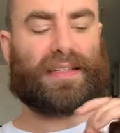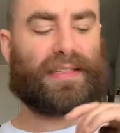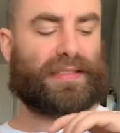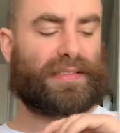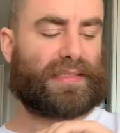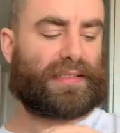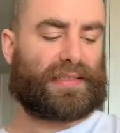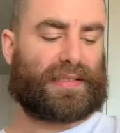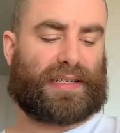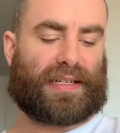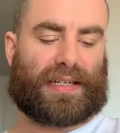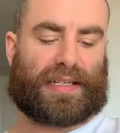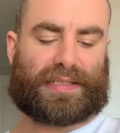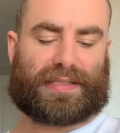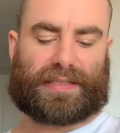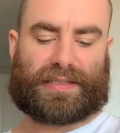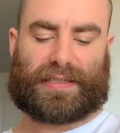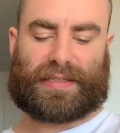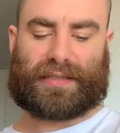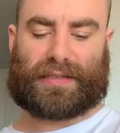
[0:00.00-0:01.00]
This is not
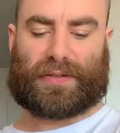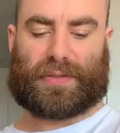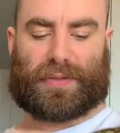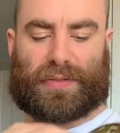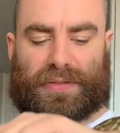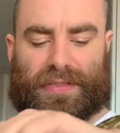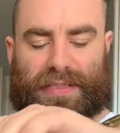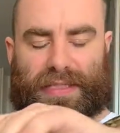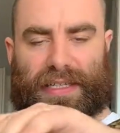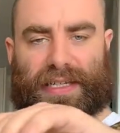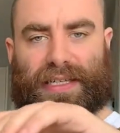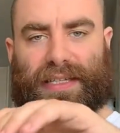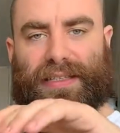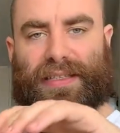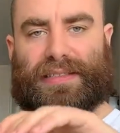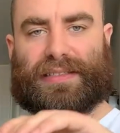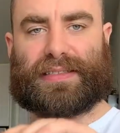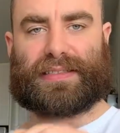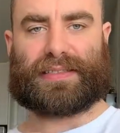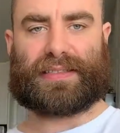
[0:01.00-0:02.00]
a corn snake.
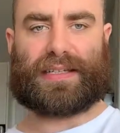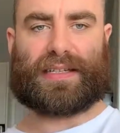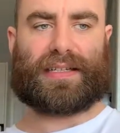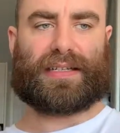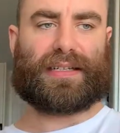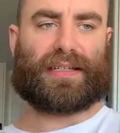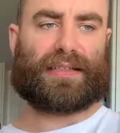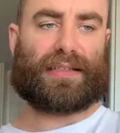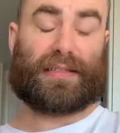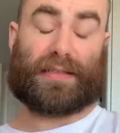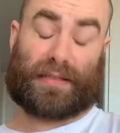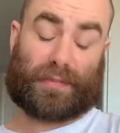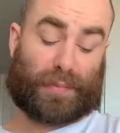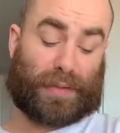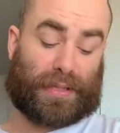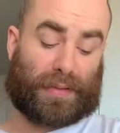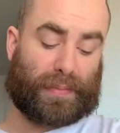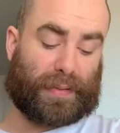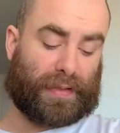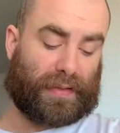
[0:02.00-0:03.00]
This is not a
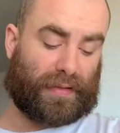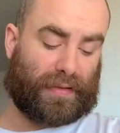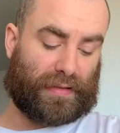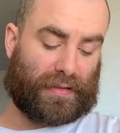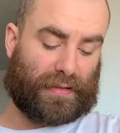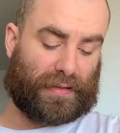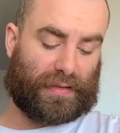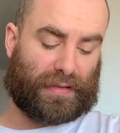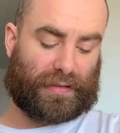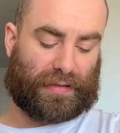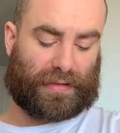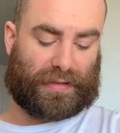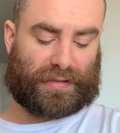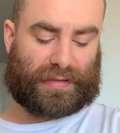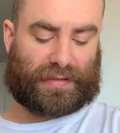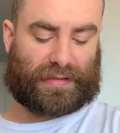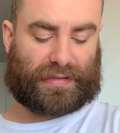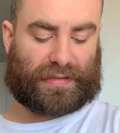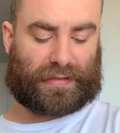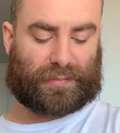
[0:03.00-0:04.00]
ball python. This
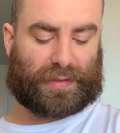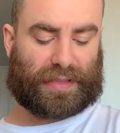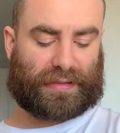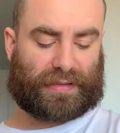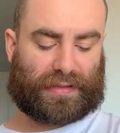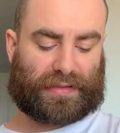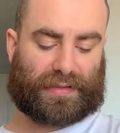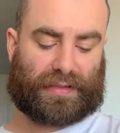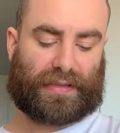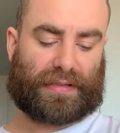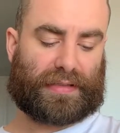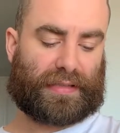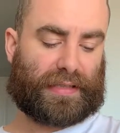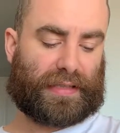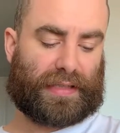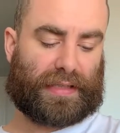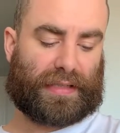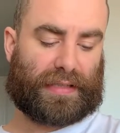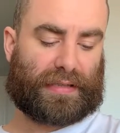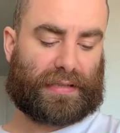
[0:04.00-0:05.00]
is something that's going to
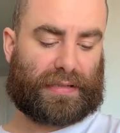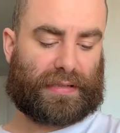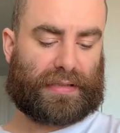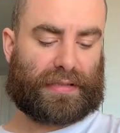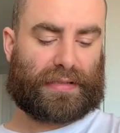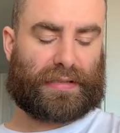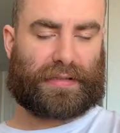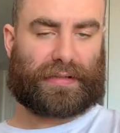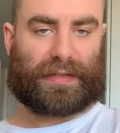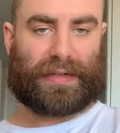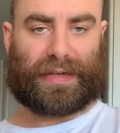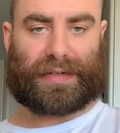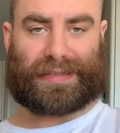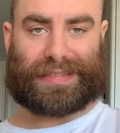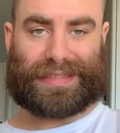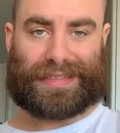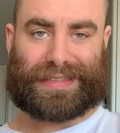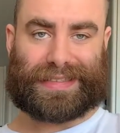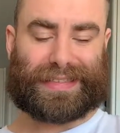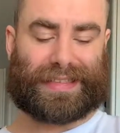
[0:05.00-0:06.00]
need,
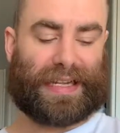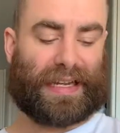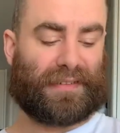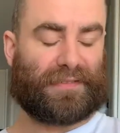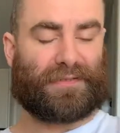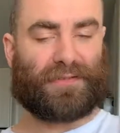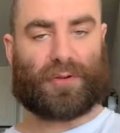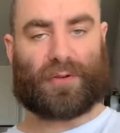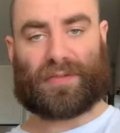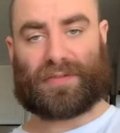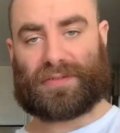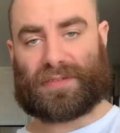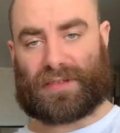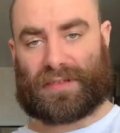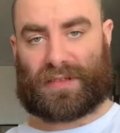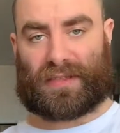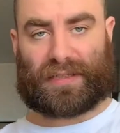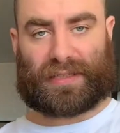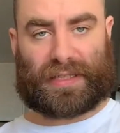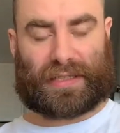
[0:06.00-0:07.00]
ideally, a
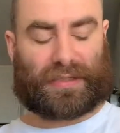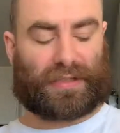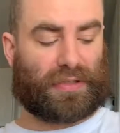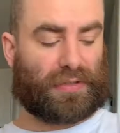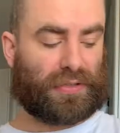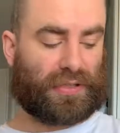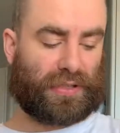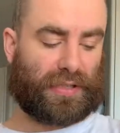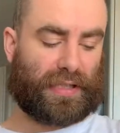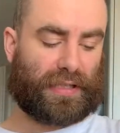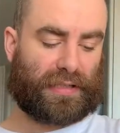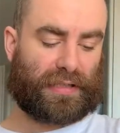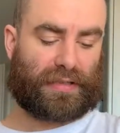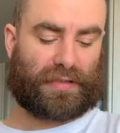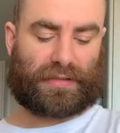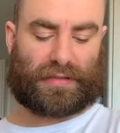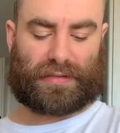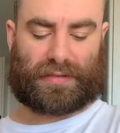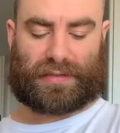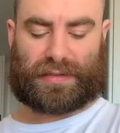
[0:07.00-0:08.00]
4-foot-long enclosure at
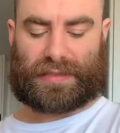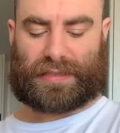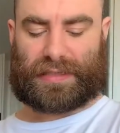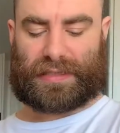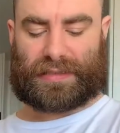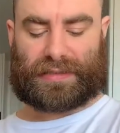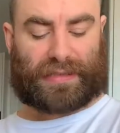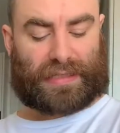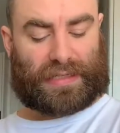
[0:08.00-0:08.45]
adult size.